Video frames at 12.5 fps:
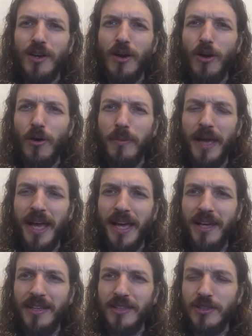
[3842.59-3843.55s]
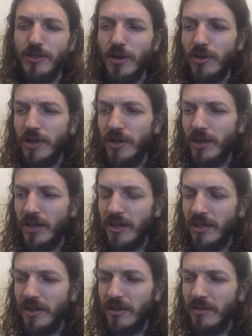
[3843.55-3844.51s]
Oh man, it's so good.
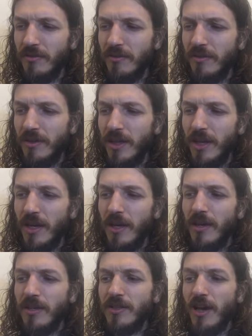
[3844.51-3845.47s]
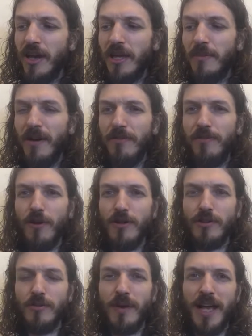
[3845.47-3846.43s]
Talking about
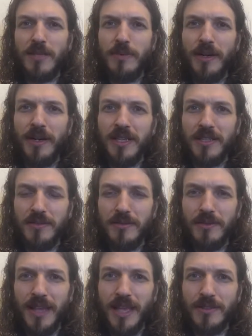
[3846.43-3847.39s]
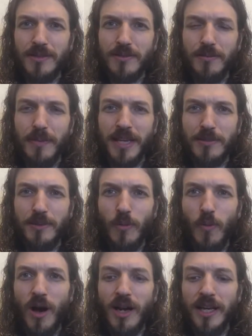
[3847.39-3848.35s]
frozen raspberries, that makes me
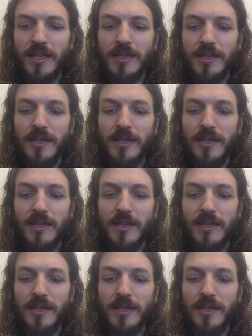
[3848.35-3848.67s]
want it.